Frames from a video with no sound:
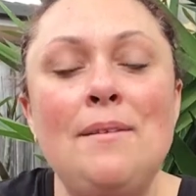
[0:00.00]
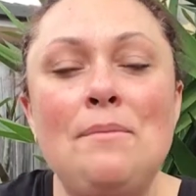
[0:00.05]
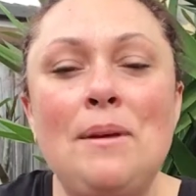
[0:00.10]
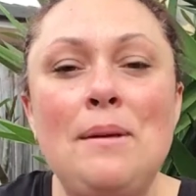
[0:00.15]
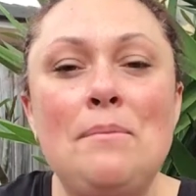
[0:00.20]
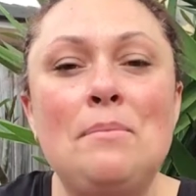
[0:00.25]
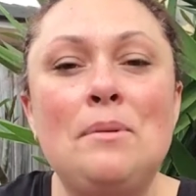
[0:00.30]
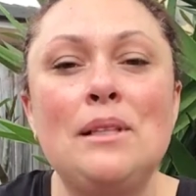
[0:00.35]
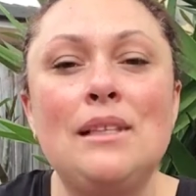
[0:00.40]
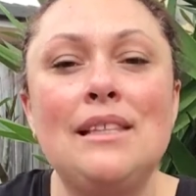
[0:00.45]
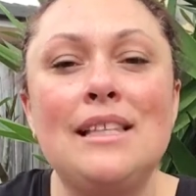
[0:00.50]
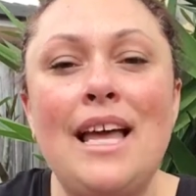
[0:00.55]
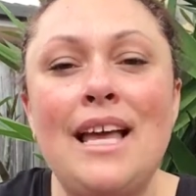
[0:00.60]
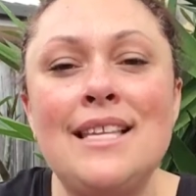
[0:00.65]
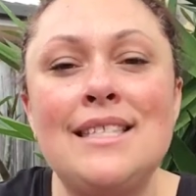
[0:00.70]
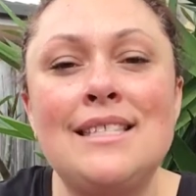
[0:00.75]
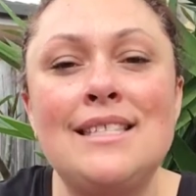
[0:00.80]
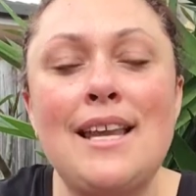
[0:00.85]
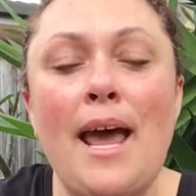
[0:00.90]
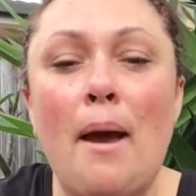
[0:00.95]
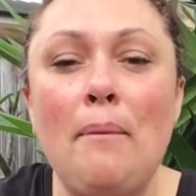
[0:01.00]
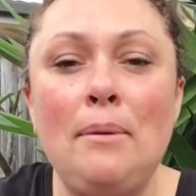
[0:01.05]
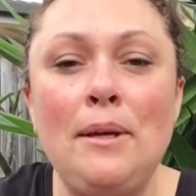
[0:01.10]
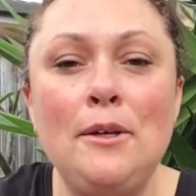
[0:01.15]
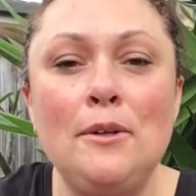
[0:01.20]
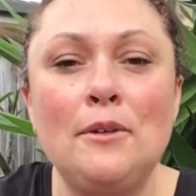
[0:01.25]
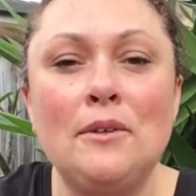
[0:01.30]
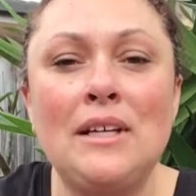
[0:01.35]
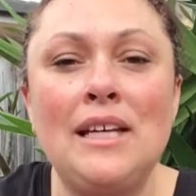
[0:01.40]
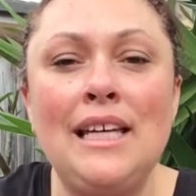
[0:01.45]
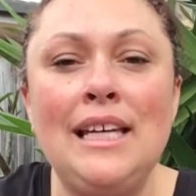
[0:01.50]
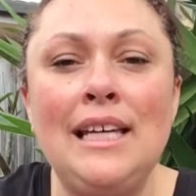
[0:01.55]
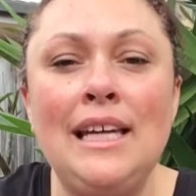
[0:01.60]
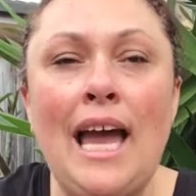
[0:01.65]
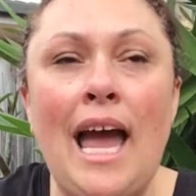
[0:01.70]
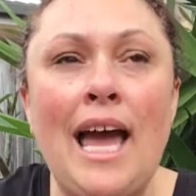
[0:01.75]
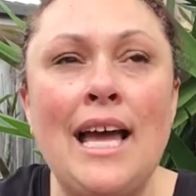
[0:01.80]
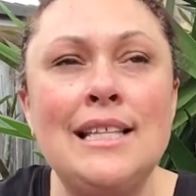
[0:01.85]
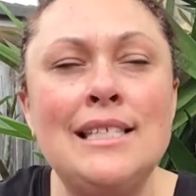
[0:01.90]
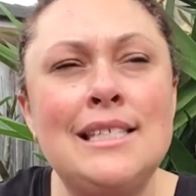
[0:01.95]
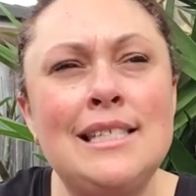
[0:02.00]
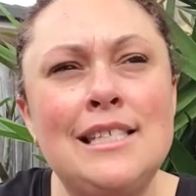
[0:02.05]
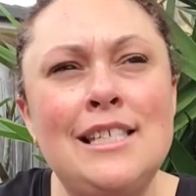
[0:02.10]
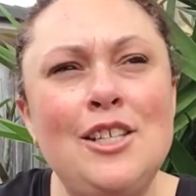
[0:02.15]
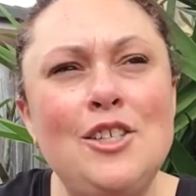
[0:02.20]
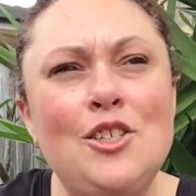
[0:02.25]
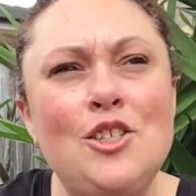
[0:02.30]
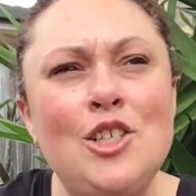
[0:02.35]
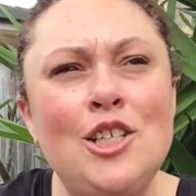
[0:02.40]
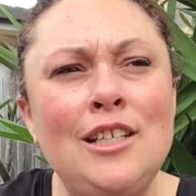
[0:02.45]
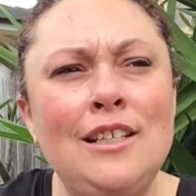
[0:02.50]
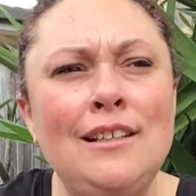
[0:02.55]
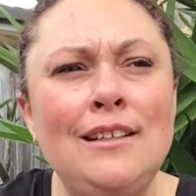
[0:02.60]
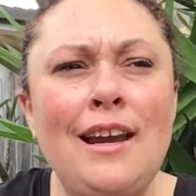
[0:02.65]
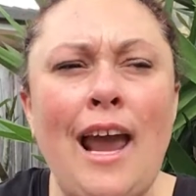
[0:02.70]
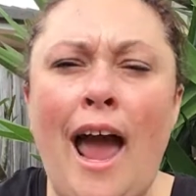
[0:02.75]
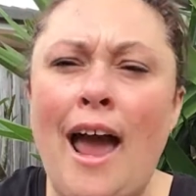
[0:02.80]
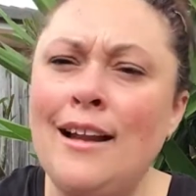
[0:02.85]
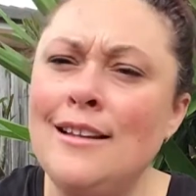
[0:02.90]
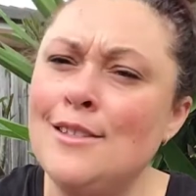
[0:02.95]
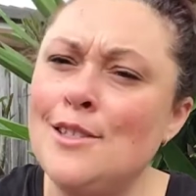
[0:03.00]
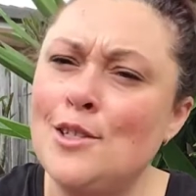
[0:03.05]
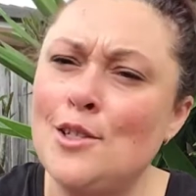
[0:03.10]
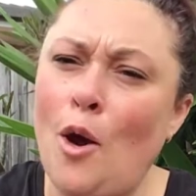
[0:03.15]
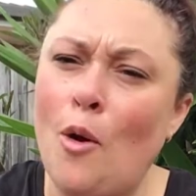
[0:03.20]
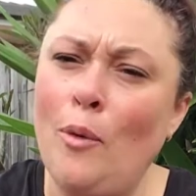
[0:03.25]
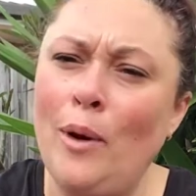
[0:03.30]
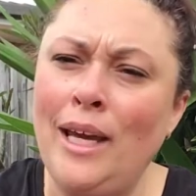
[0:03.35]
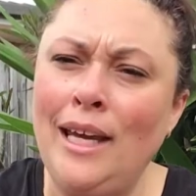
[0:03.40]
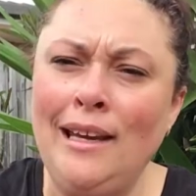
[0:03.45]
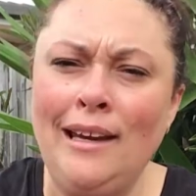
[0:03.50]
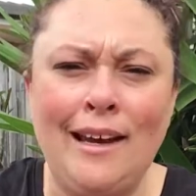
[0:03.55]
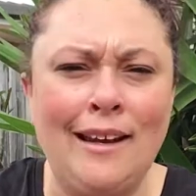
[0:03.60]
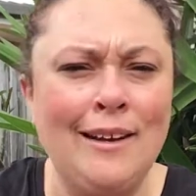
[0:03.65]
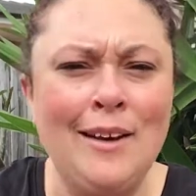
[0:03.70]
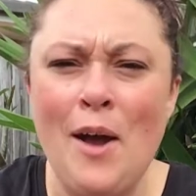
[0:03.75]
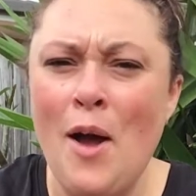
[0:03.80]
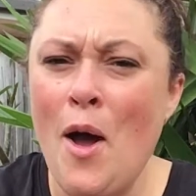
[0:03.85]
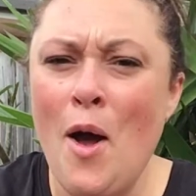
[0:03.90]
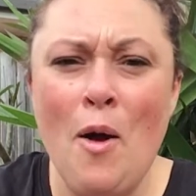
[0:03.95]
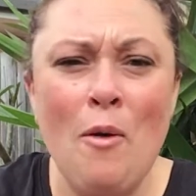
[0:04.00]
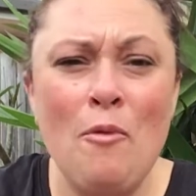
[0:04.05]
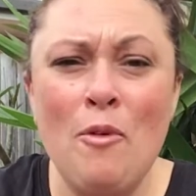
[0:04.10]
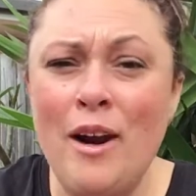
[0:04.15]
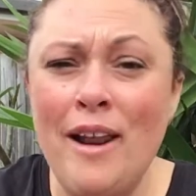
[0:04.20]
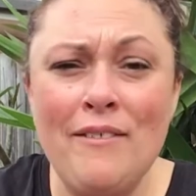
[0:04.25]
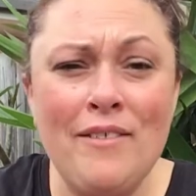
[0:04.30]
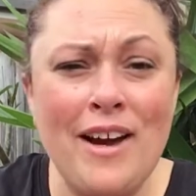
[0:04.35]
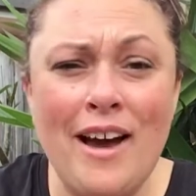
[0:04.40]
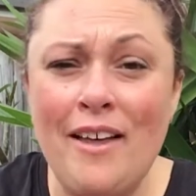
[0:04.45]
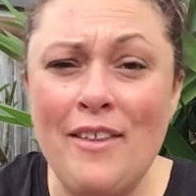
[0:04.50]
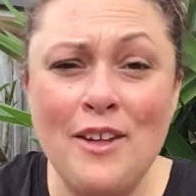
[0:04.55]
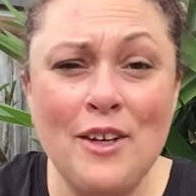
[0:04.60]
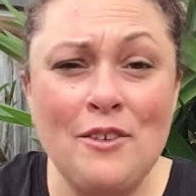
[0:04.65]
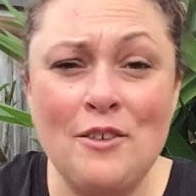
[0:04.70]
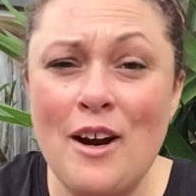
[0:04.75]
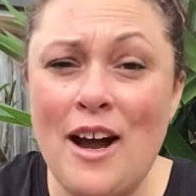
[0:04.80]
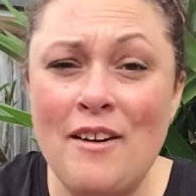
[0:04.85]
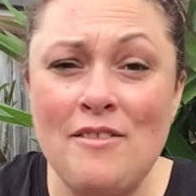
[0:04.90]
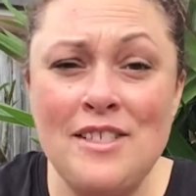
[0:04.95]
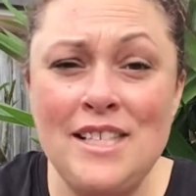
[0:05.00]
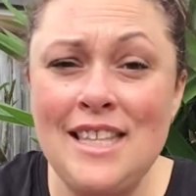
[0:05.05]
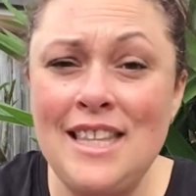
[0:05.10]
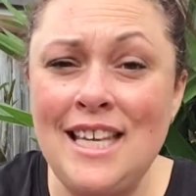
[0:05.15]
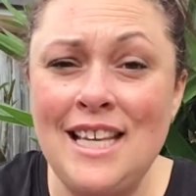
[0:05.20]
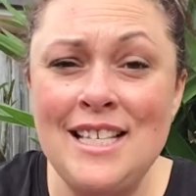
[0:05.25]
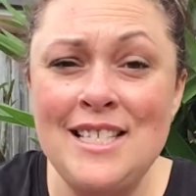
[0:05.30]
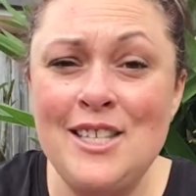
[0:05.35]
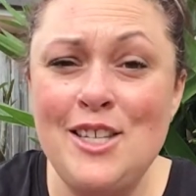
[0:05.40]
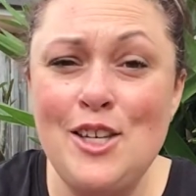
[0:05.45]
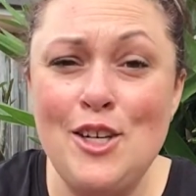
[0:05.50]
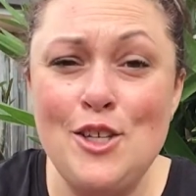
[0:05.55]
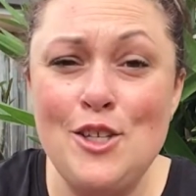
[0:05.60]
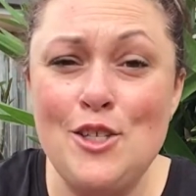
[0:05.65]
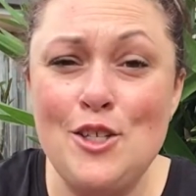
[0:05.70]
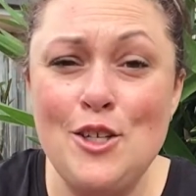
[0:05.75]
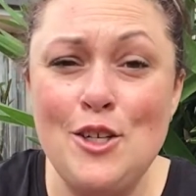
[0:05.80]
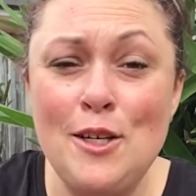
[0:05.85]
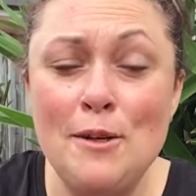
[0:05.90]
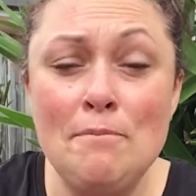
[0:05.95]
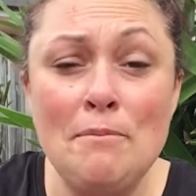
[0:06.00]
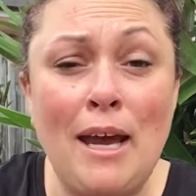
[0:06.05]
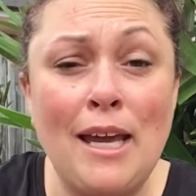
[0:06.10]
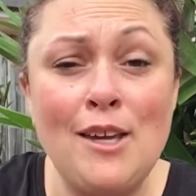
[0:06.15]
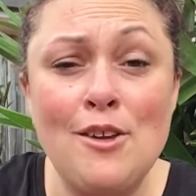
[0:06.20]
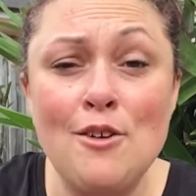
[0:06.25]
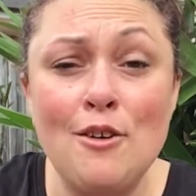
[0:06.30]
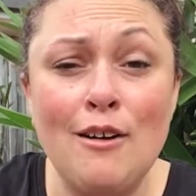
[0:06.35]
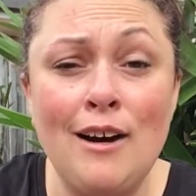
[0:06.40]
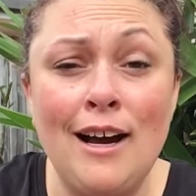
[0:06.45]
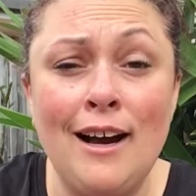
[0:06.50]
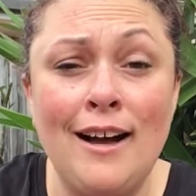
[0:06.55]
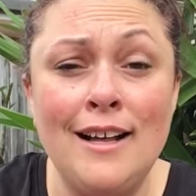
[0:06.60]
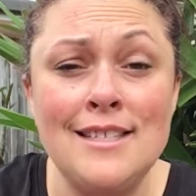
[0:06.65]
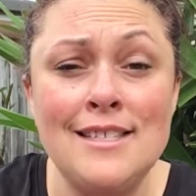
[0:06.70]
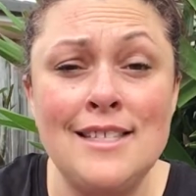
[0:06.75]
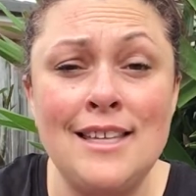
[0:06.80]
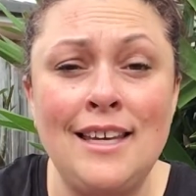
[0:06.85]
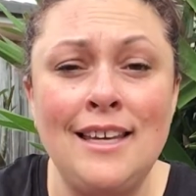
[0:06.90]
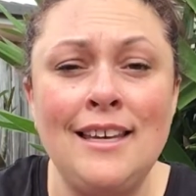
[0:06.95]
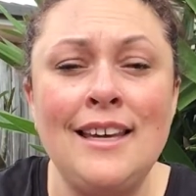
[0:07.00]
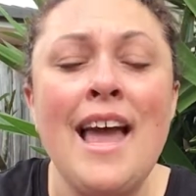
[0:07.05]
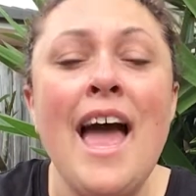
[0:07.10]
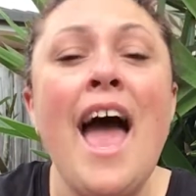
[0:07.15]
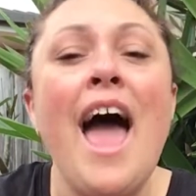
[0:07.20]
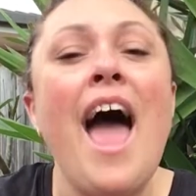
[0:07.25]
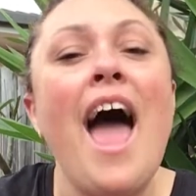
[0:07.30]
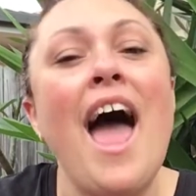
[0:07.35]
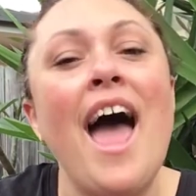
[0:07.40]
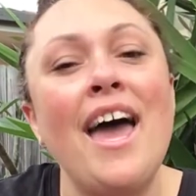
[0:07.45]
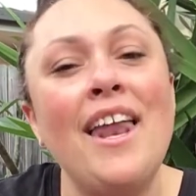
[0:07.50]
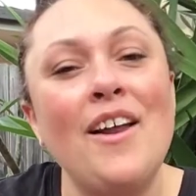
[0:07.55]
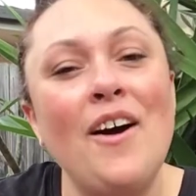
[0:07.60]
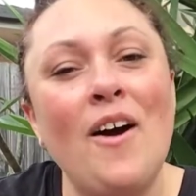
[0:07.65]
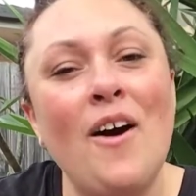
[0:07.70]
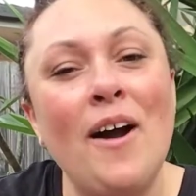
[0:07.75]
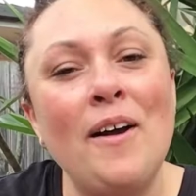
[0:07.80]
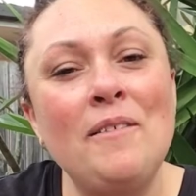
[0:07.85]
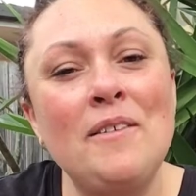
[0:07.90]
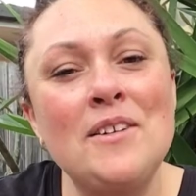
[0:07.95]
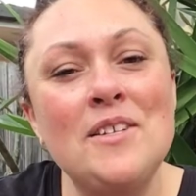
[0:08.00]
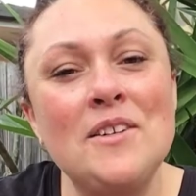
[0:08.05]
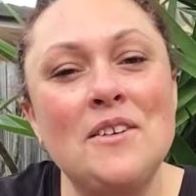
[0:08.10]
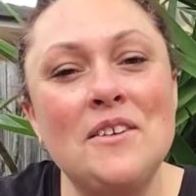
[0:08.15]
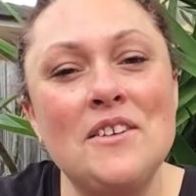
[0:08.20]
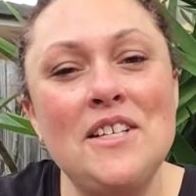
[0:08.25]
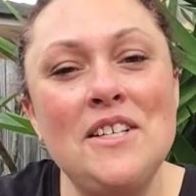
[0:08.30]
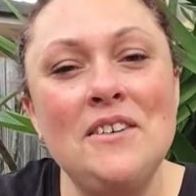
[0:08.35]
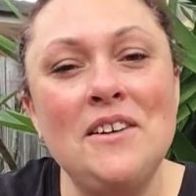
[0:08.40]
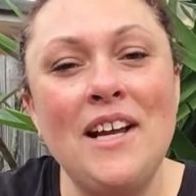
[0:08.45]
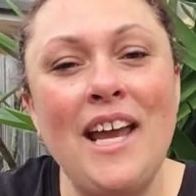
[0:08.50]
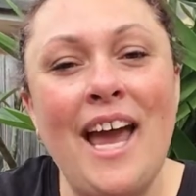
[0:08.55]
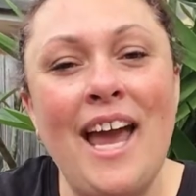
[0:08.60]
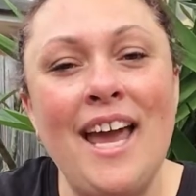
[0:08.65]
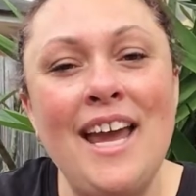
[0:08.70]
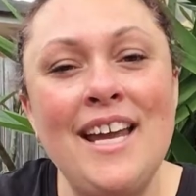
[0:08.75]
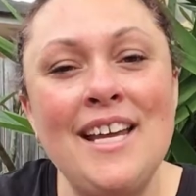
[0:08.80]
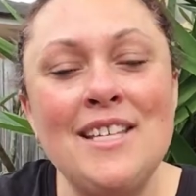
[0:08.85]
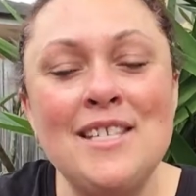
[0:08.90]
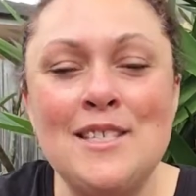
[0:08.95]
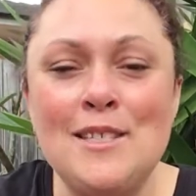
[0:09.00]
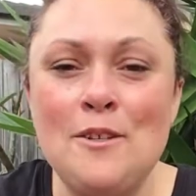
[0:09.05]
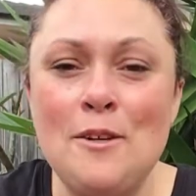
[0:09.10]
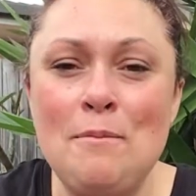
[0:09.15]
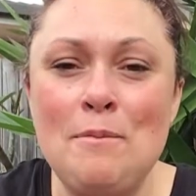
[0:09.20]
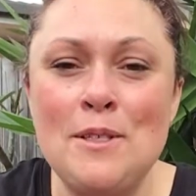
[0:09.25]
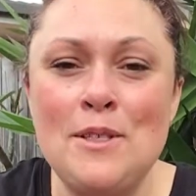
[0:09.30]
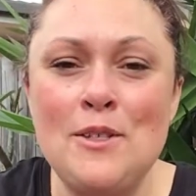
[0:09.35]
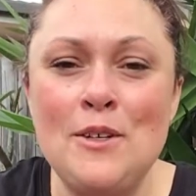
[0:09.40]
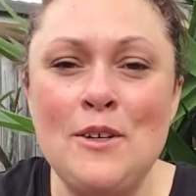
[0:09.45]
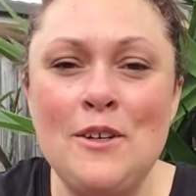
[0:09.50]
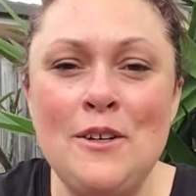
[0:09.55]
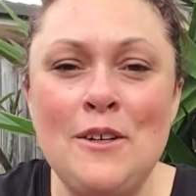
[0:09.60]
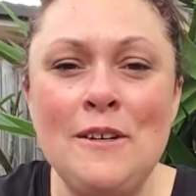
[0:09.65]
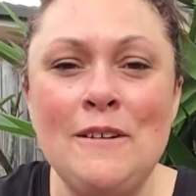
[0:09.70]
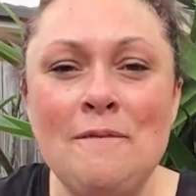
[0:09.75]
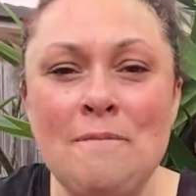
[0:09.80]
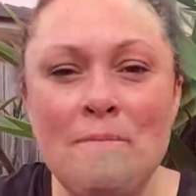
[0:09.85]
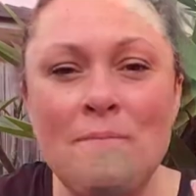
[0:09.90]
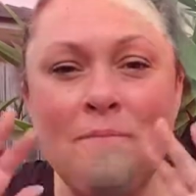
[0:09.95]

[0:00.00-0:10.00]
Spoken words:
Be blessed. Happy hooking and stitching and sewing and whatever other crafty things you do to make your heart sing, and I will talk to you again super soon.